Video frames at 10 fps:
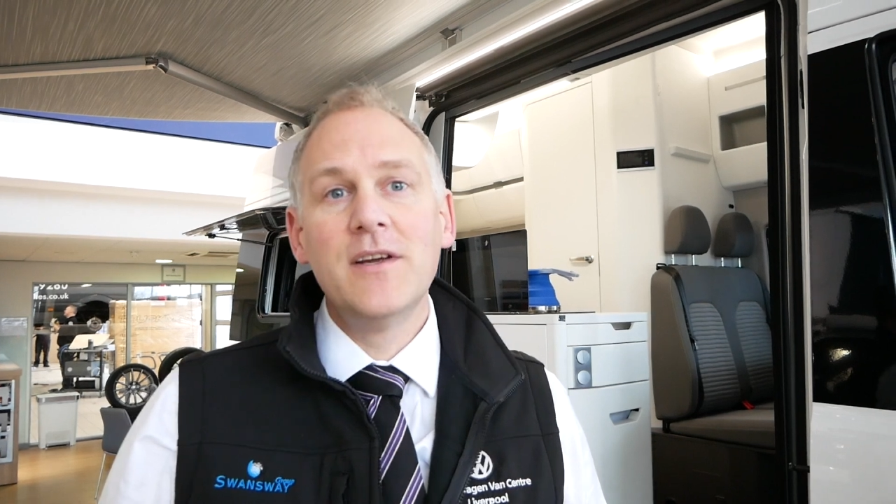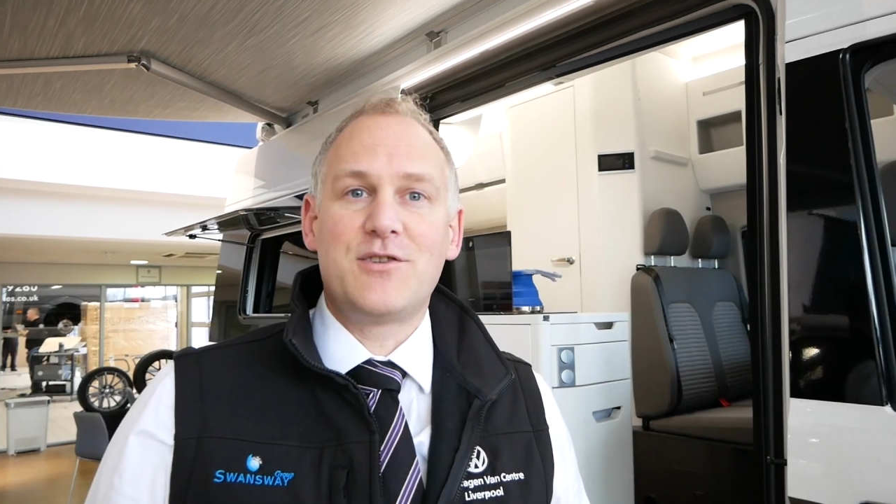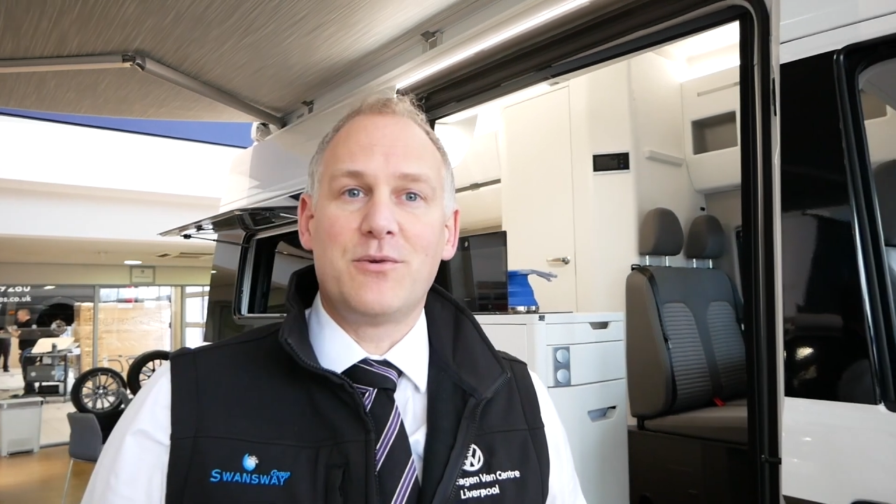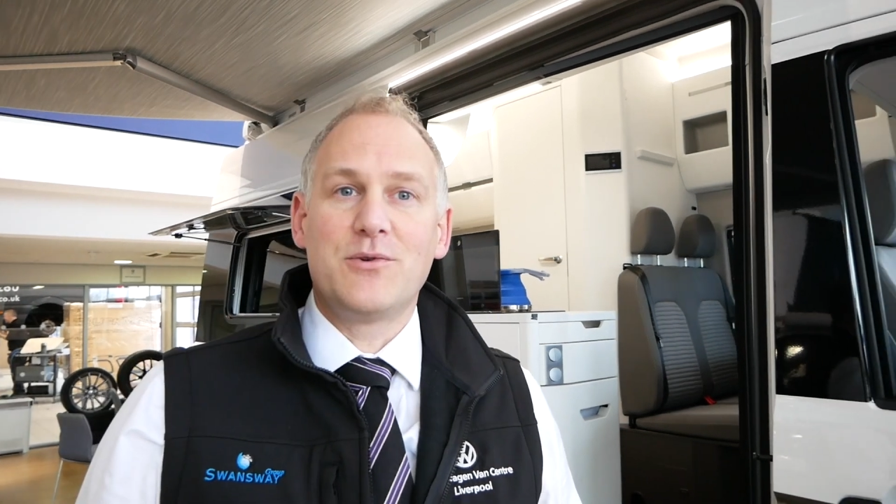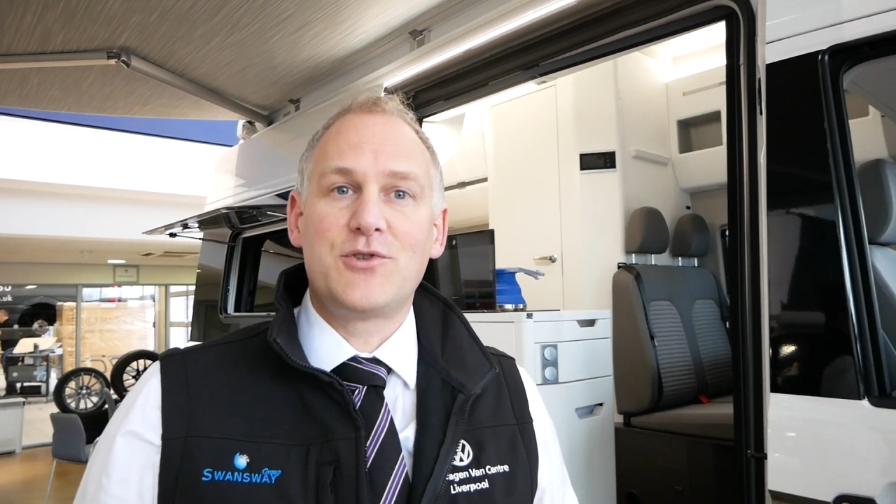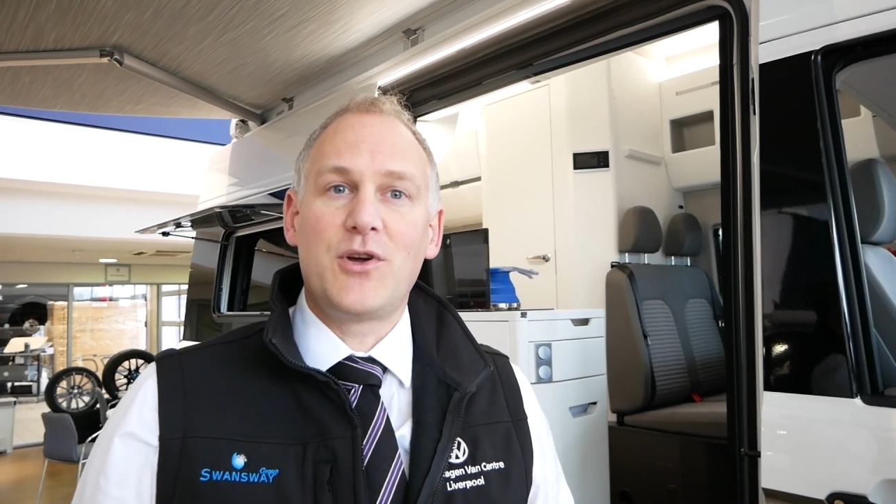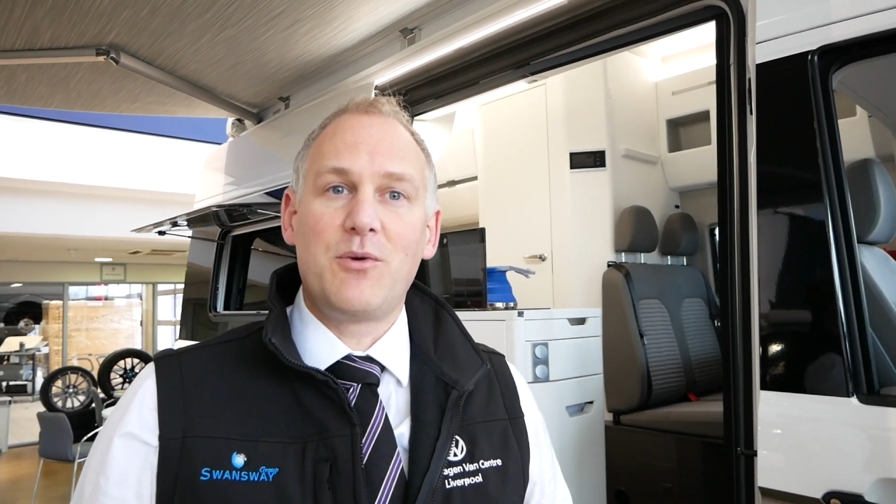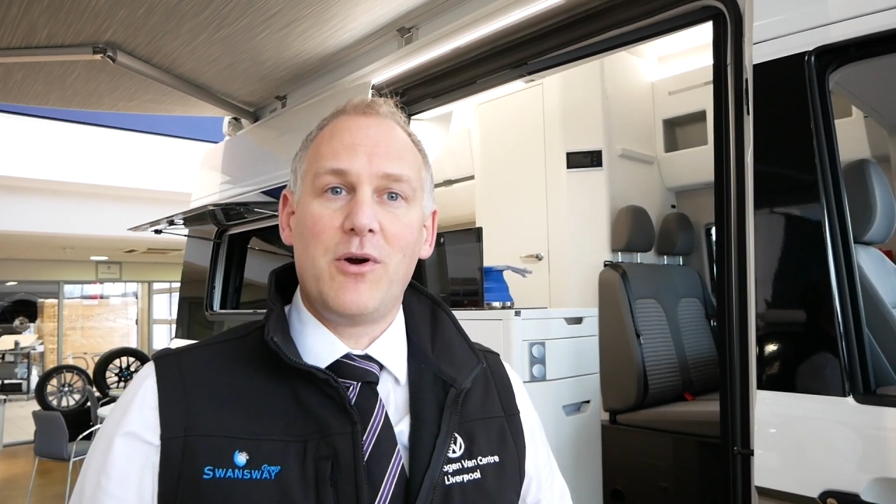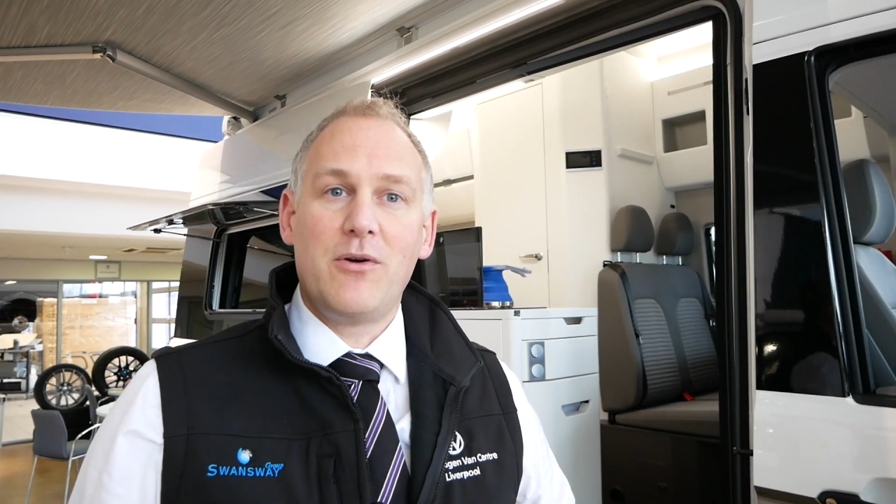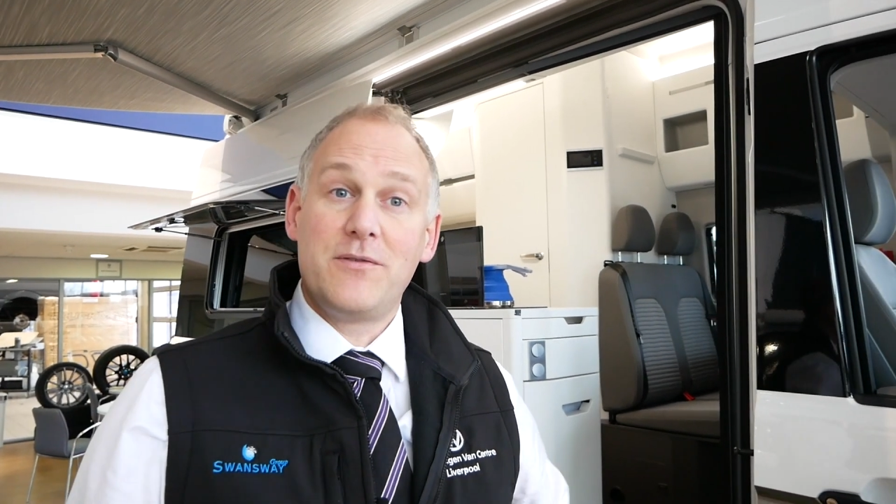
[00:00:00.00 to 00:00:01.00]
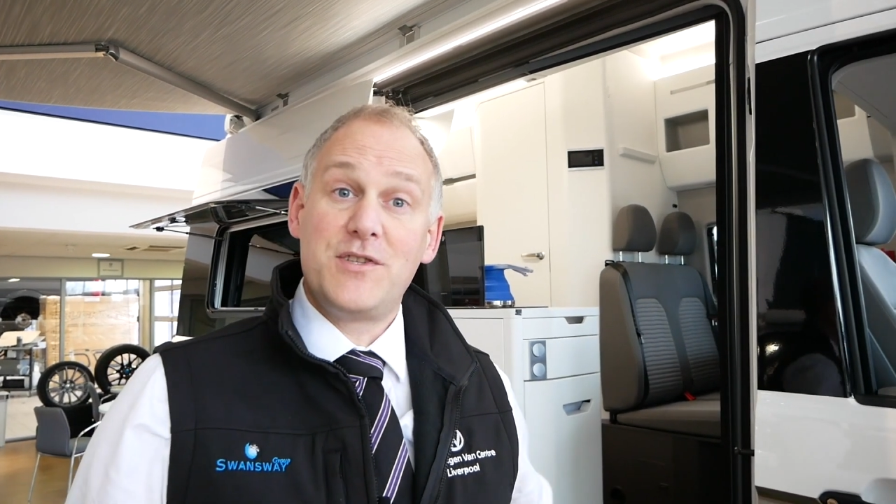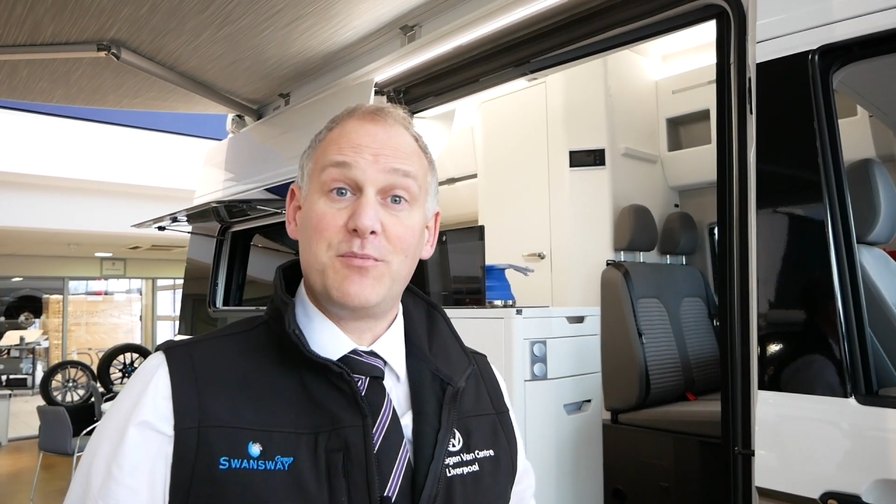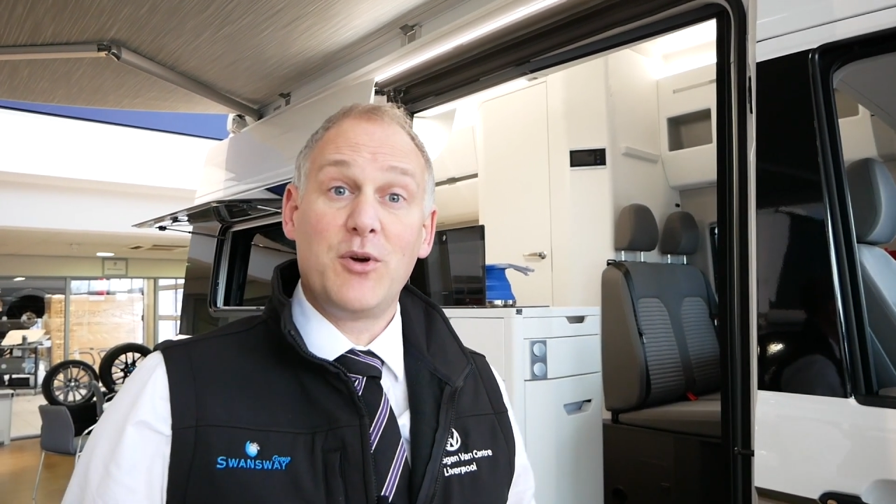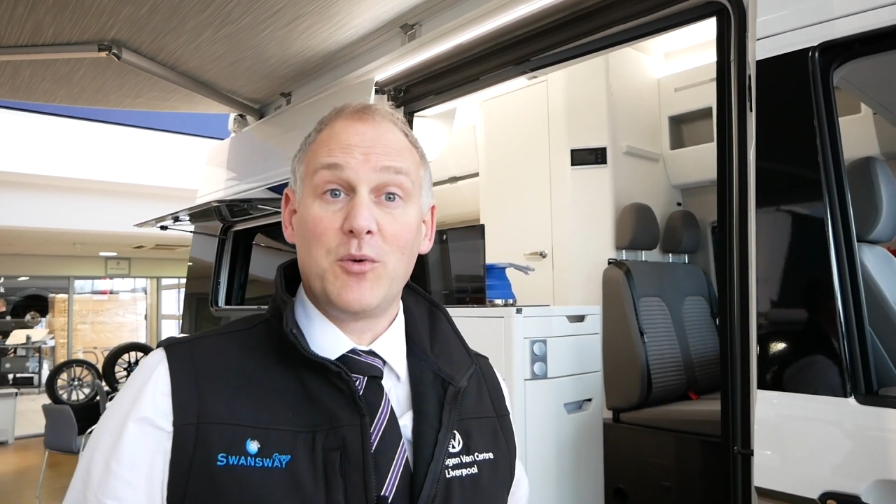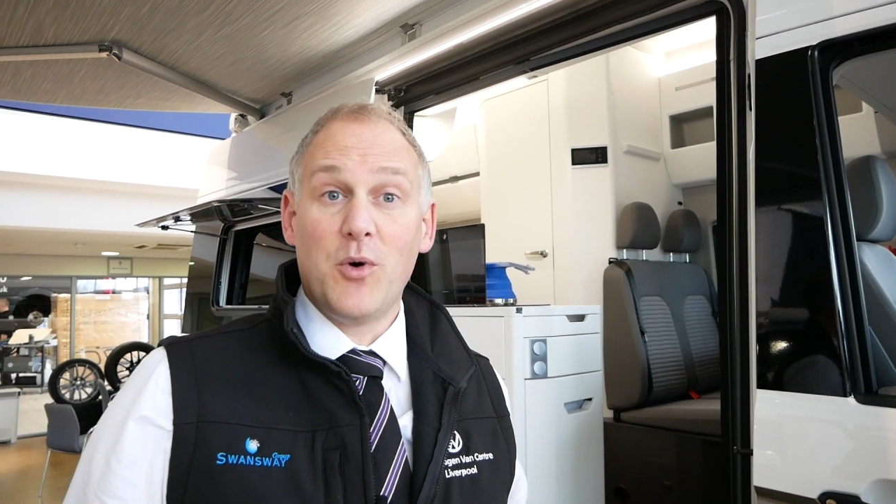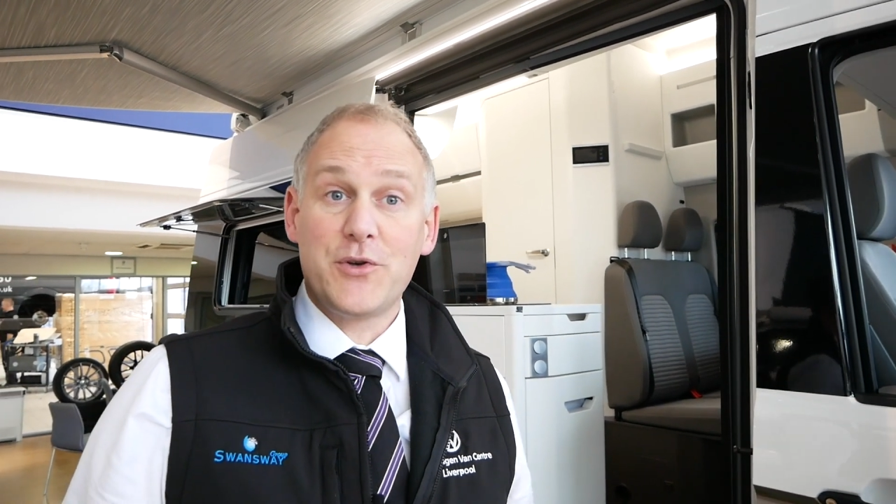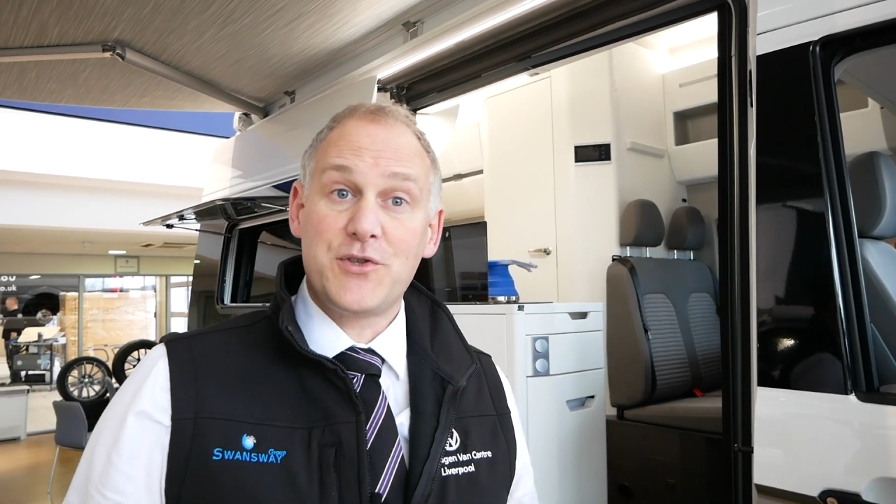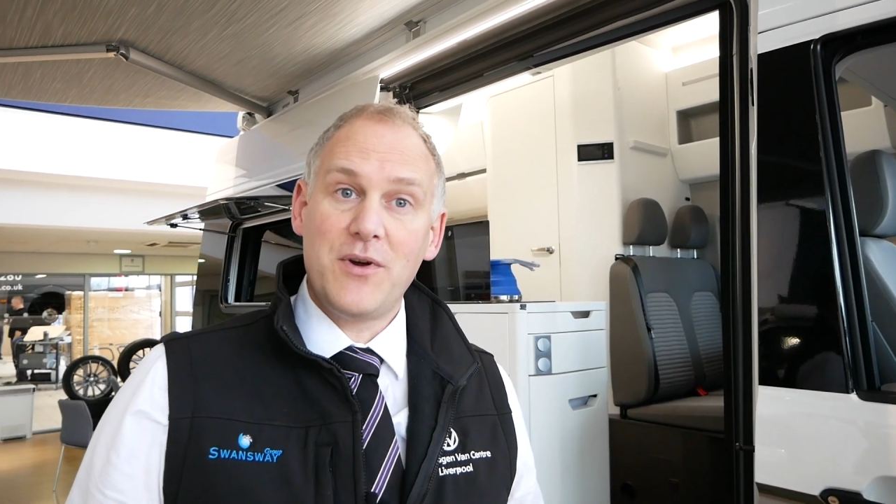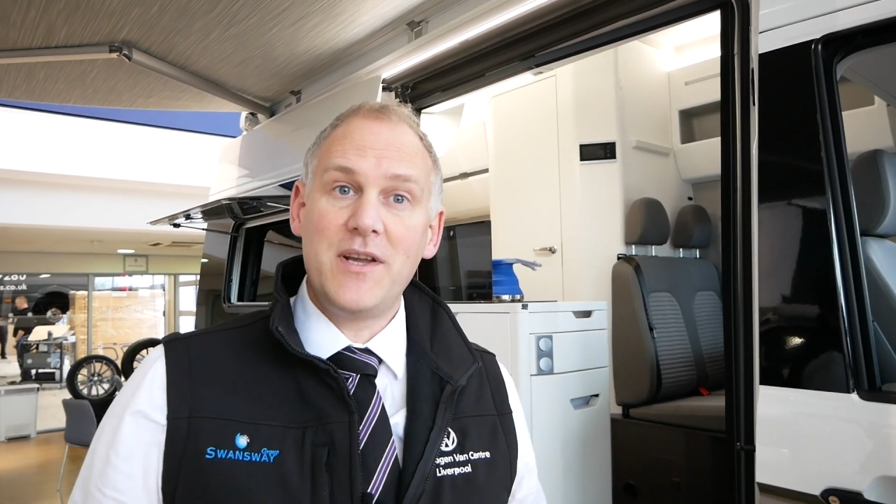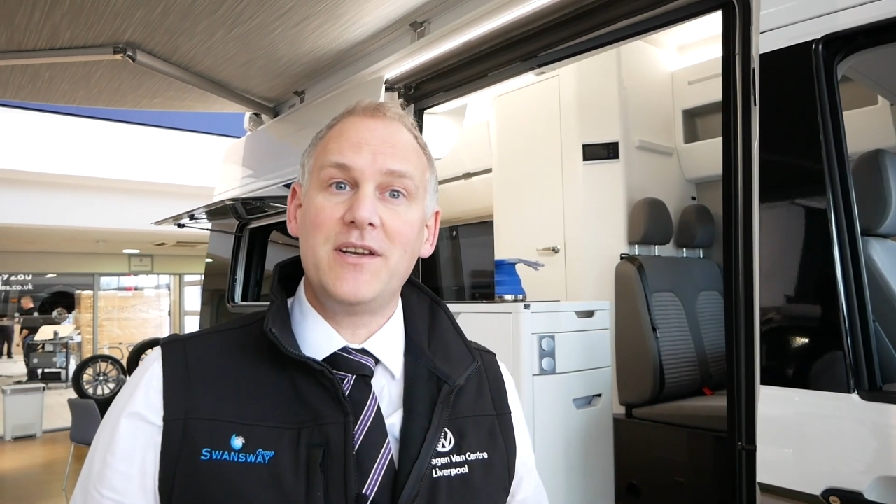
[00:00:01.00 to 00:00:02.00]
So we'll show you where obviously you put your
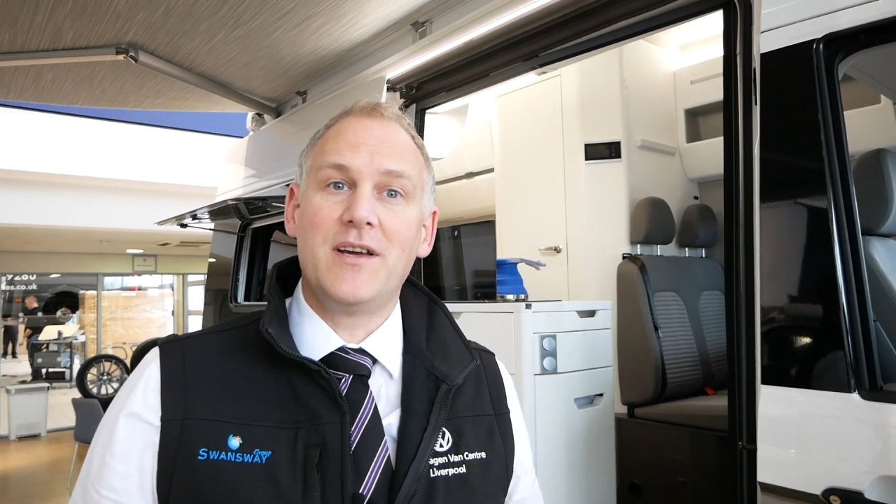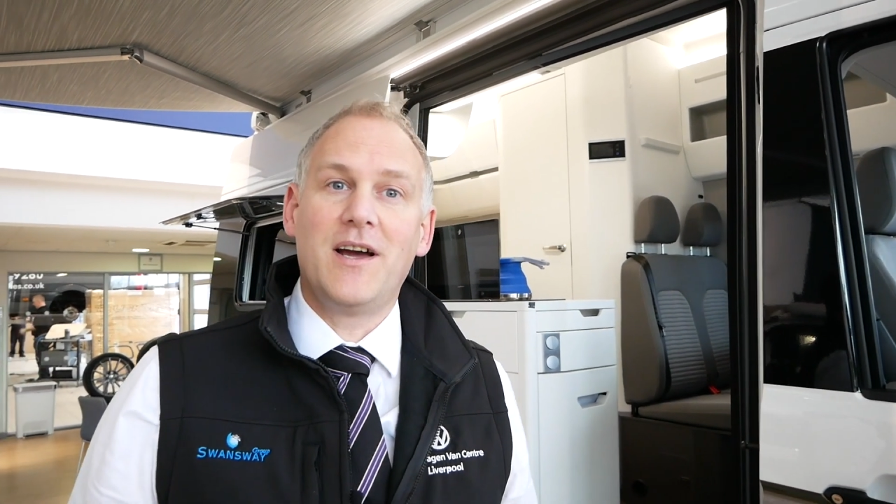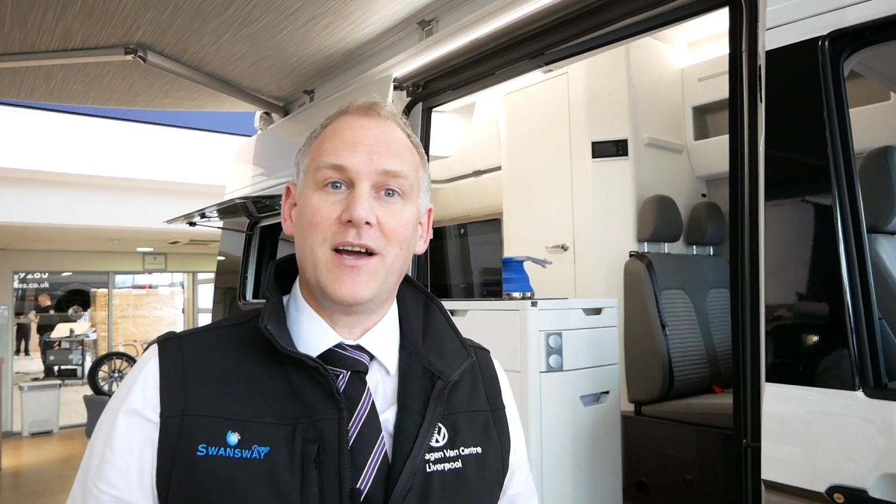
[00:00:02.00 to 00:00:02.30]
water in,